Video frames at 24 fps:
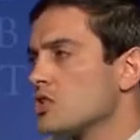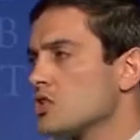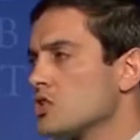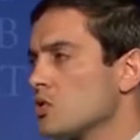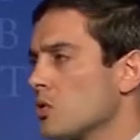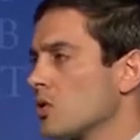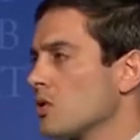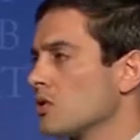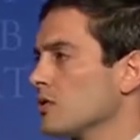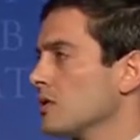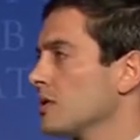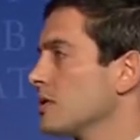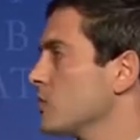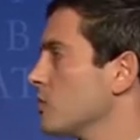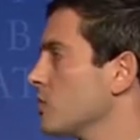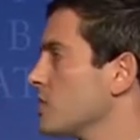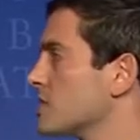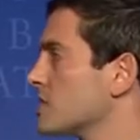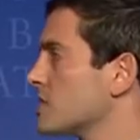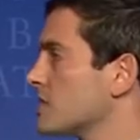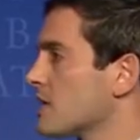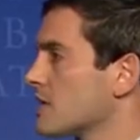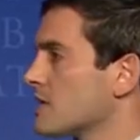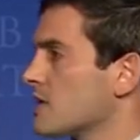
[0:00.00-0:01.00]
pretty shortly
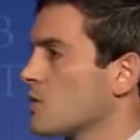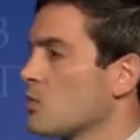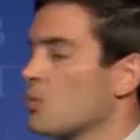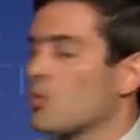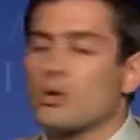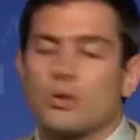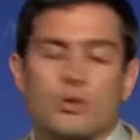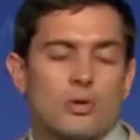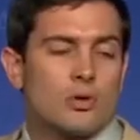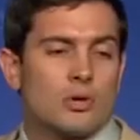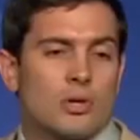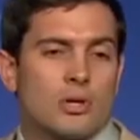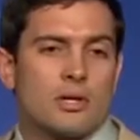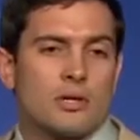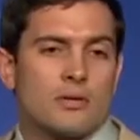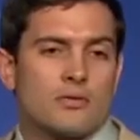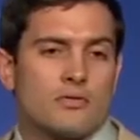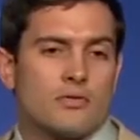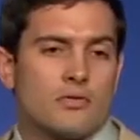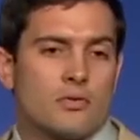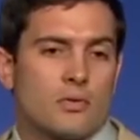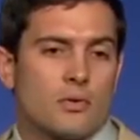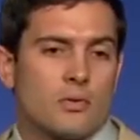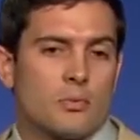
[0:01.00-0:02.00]
was that they weren't
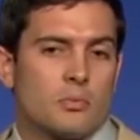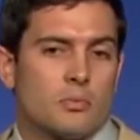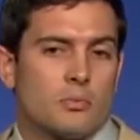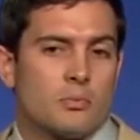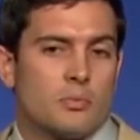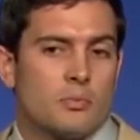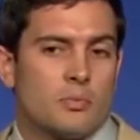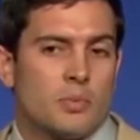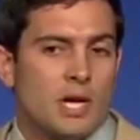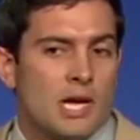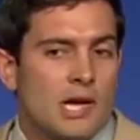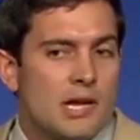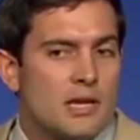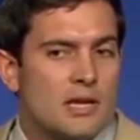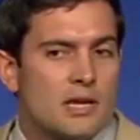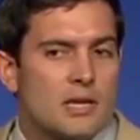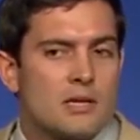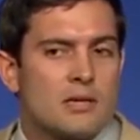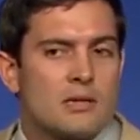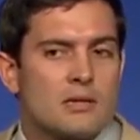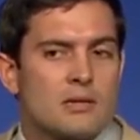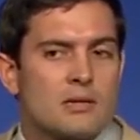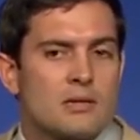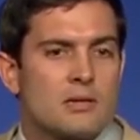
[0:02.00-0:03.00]
looking for
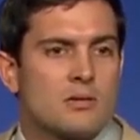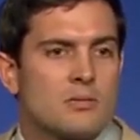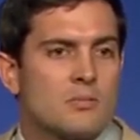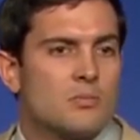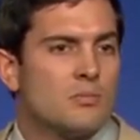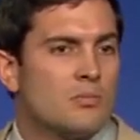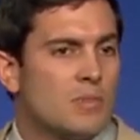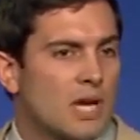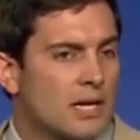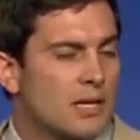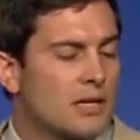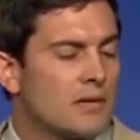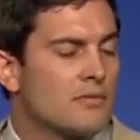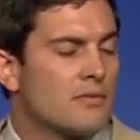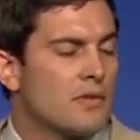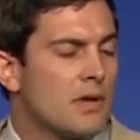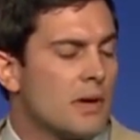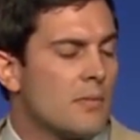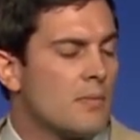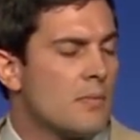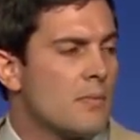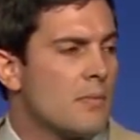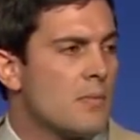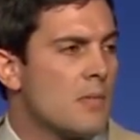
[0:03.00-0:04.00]
pity, many of
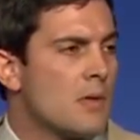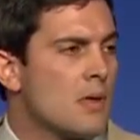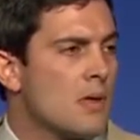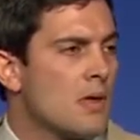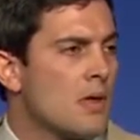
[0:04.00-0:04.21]
them.